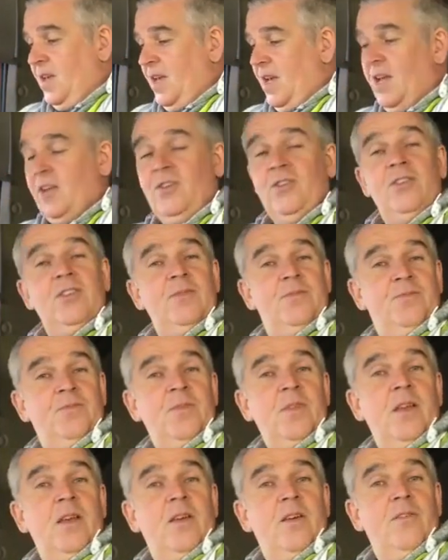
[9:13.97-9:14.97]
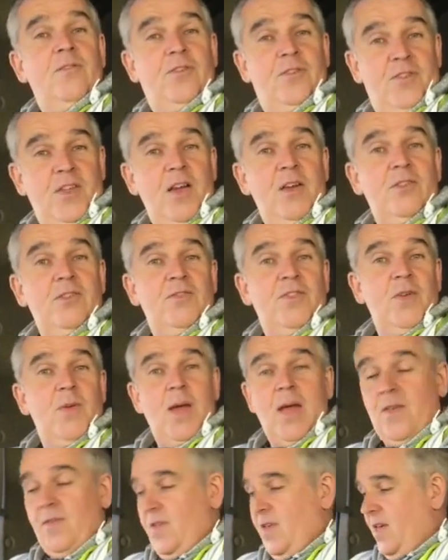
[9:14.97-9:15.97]
And for those of you
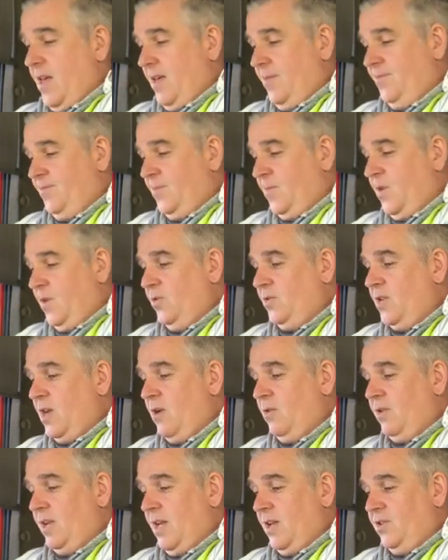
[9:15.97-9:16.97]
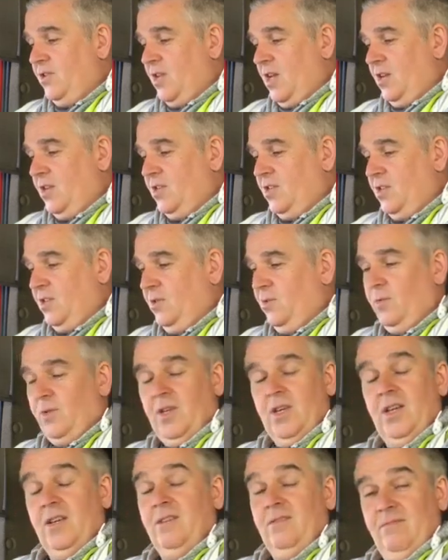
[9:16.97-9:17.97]
out there who don't get a chance
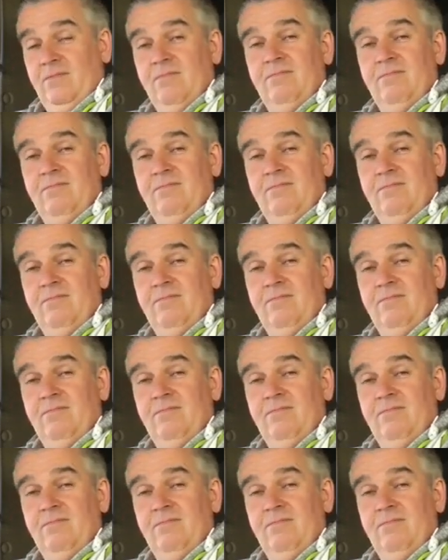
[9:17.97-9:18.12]
to